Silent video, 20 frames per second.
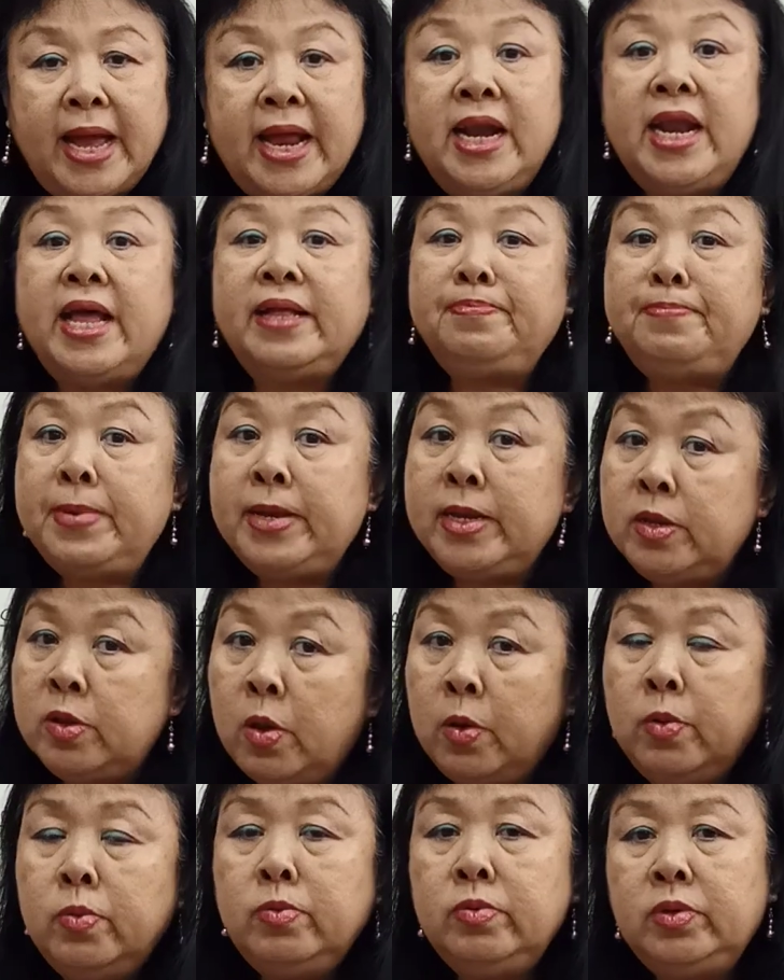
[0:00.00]
and let me
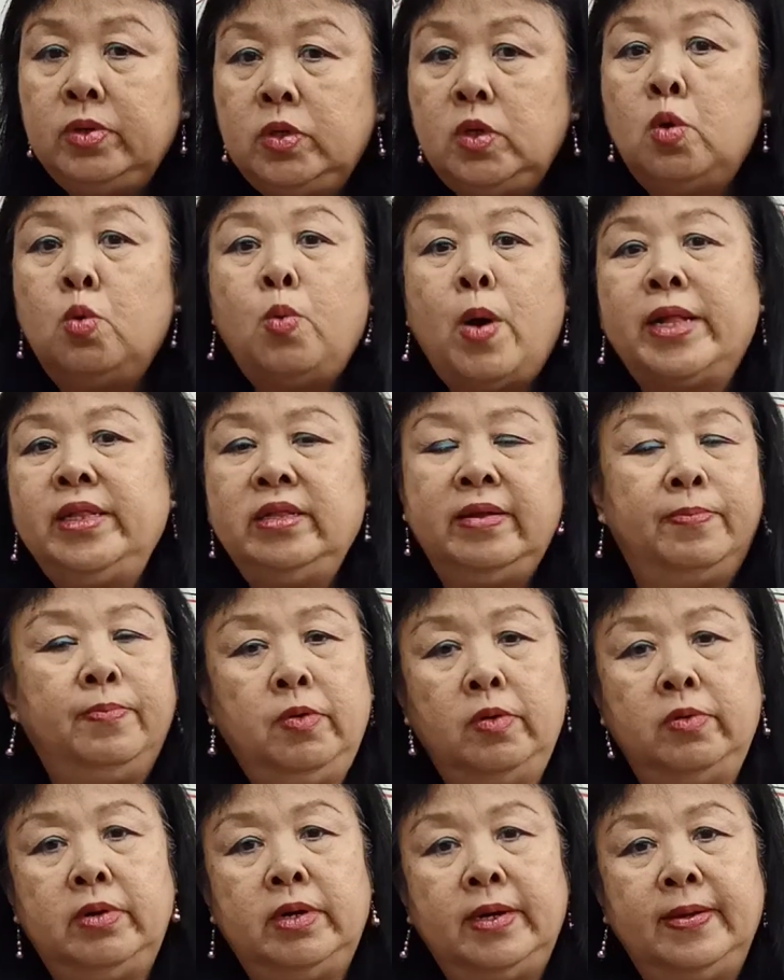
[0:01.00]
know you want the
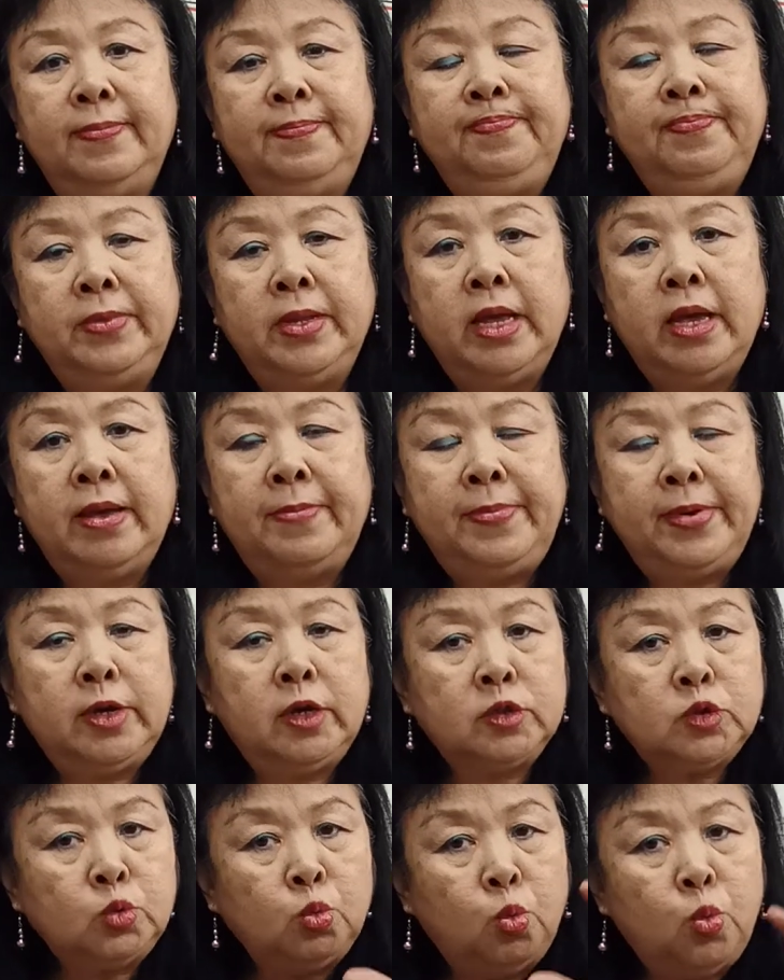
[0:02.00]
book.
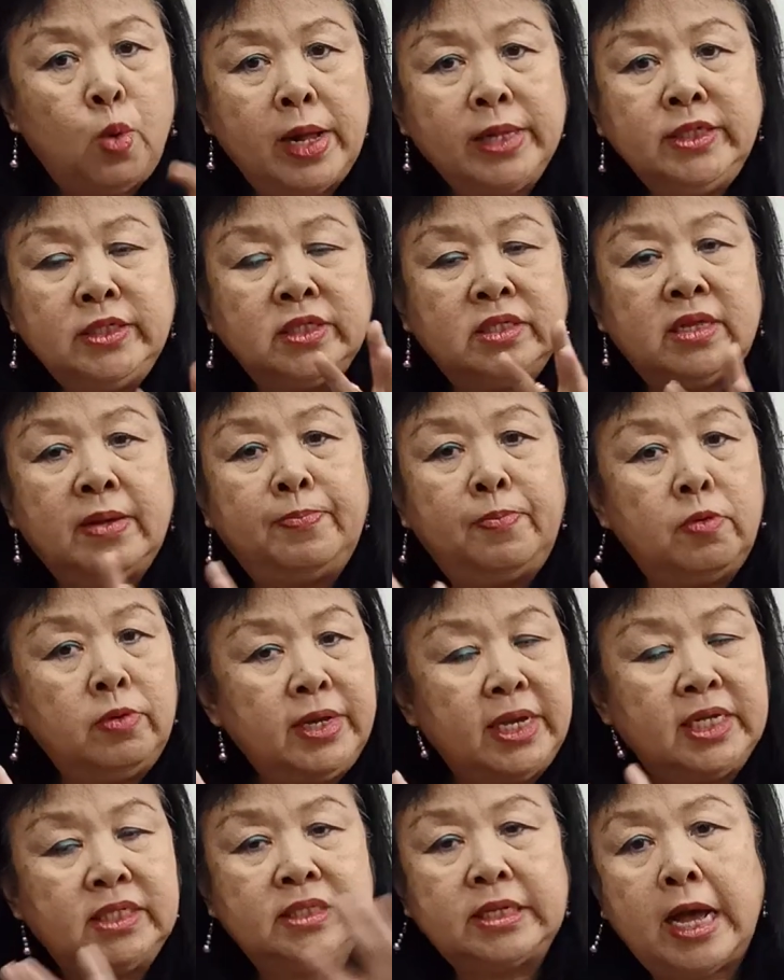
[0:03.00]
Because once the book
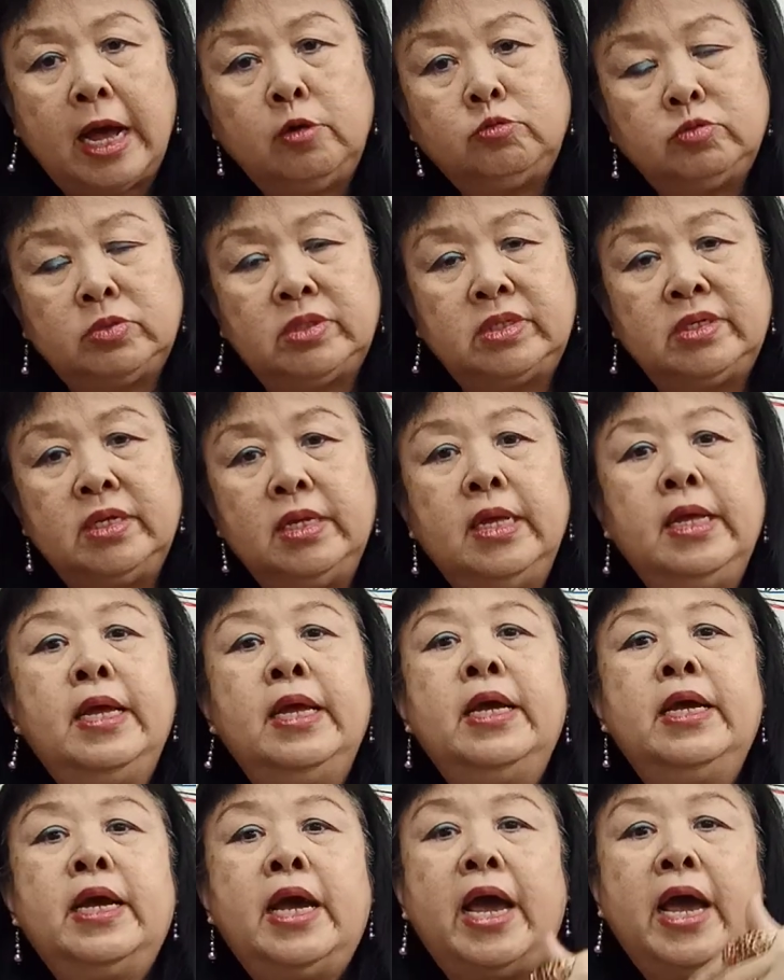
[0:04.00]
is out,
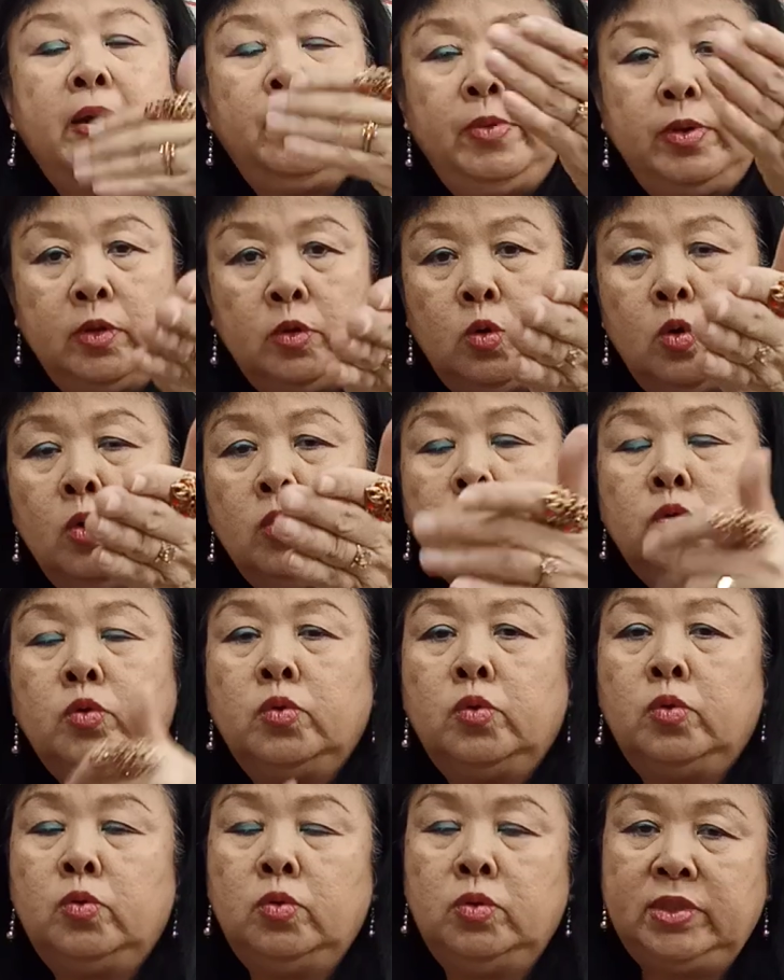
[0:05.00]
I will go
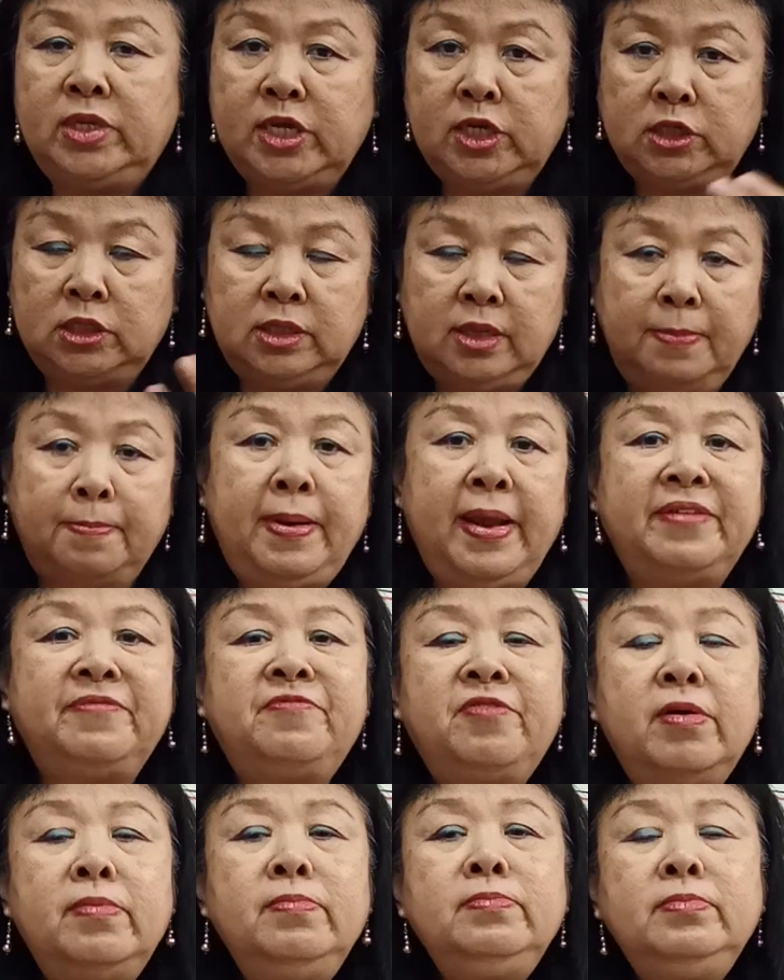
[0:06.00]
to this
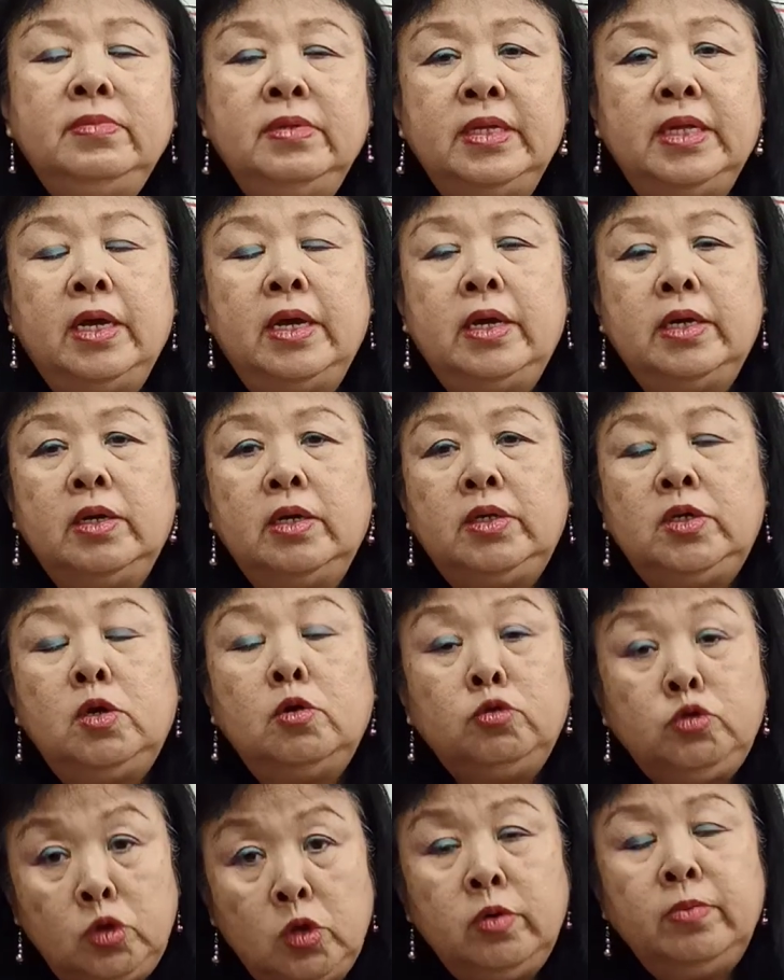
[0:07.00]
platform,
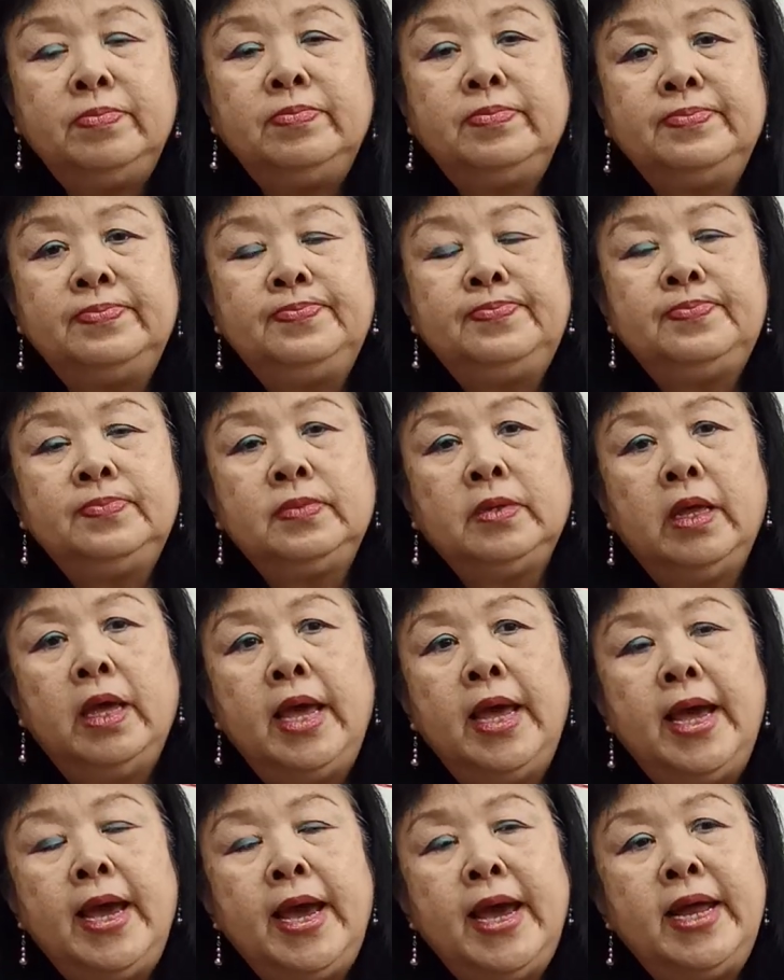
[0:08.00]
YouTube,
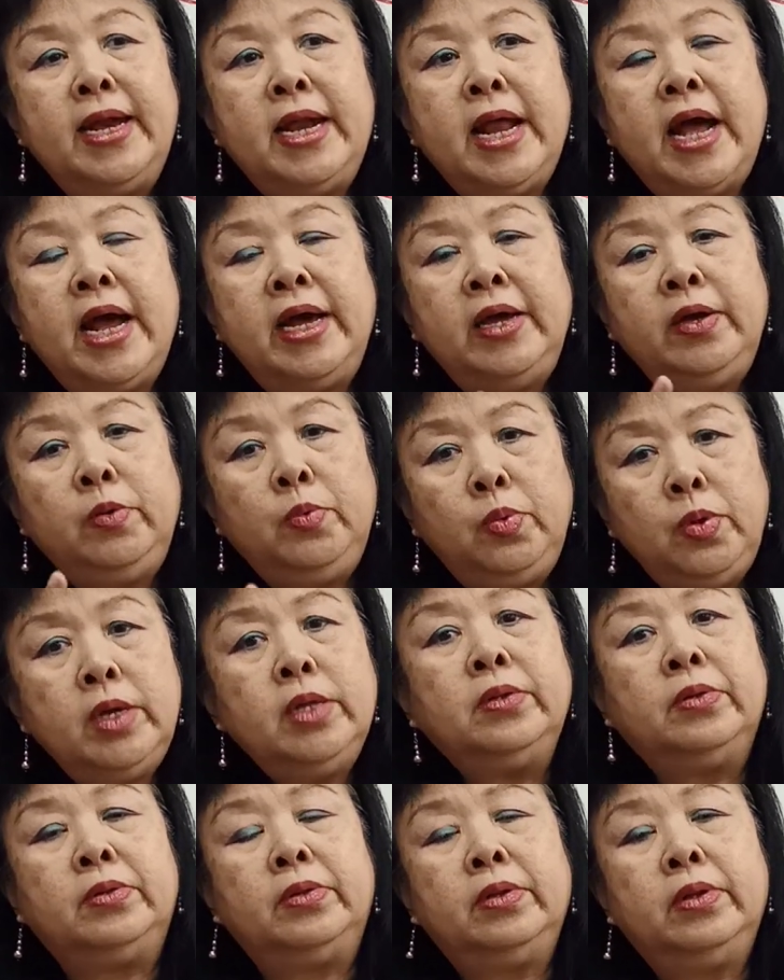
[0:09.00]
and I
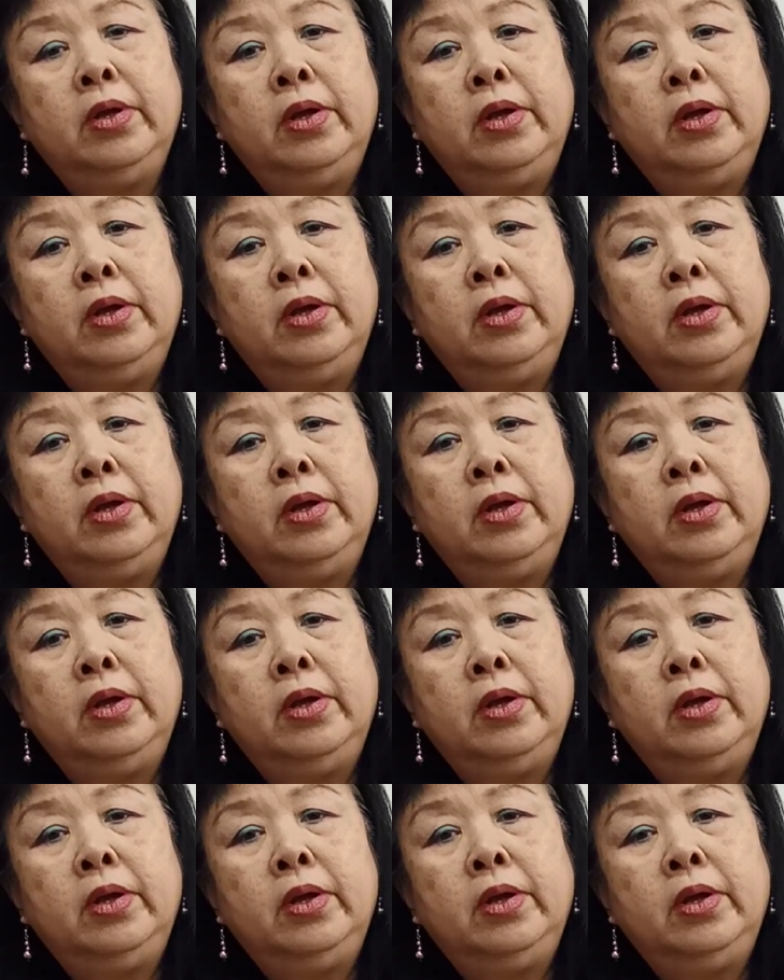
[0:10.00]
will